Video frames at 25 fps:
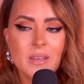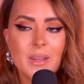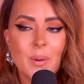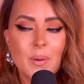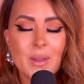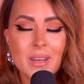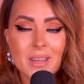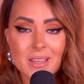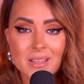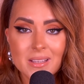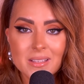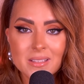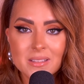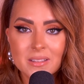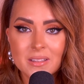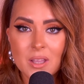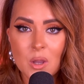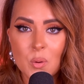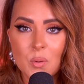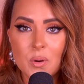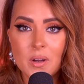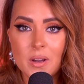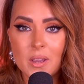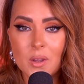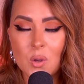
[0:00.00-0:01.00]
Now, it is
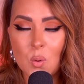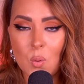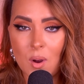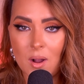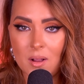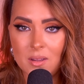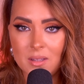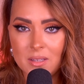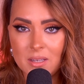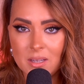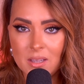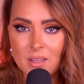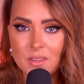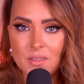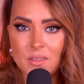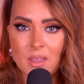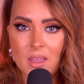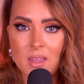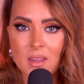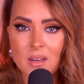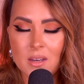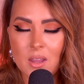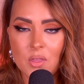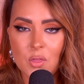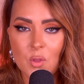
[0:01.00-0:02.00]
lower in quality
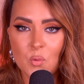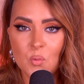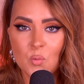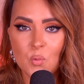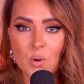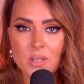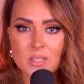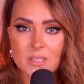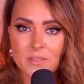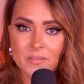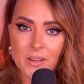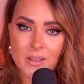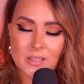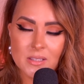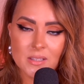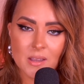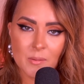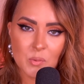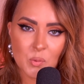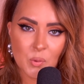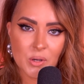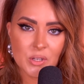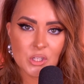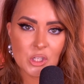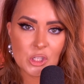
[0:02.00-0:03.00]
than the rest of the lights
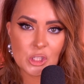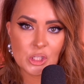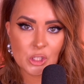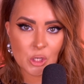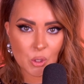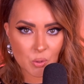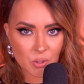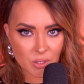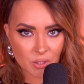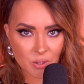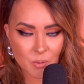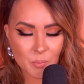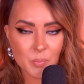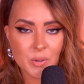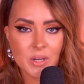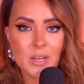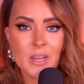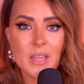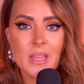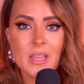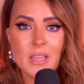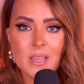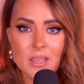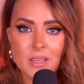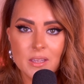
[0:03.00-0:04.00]
I'm going to show you, but
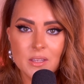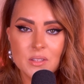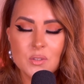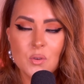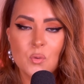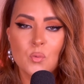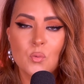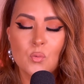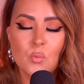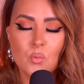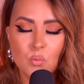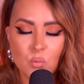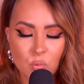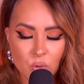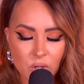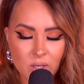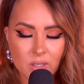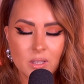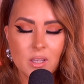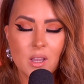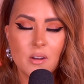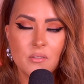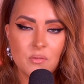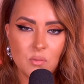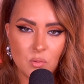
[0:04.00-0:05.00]
it is
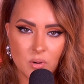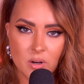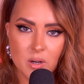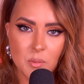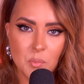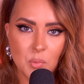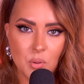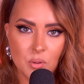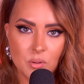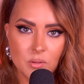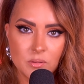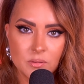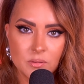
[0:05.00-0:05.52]
really affordable.